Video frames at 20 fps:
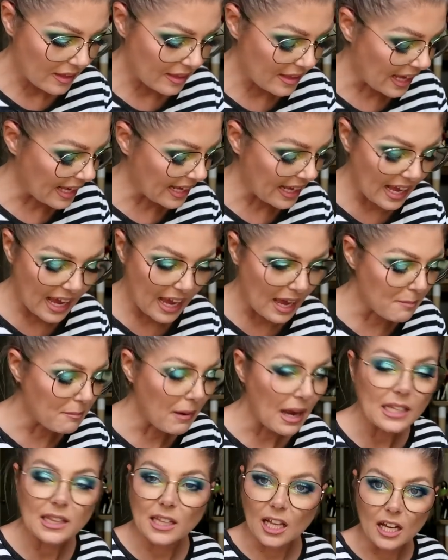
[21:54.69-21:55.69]
Like,
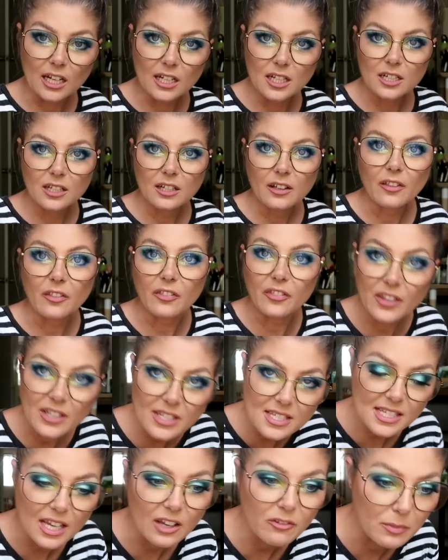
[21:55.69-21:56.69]
my luck.
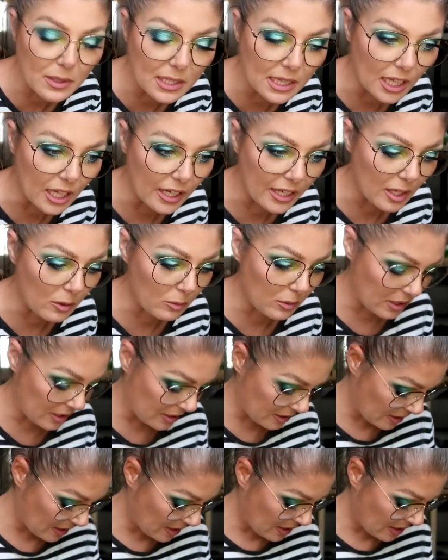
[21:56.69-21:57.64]
This I've been lucky with.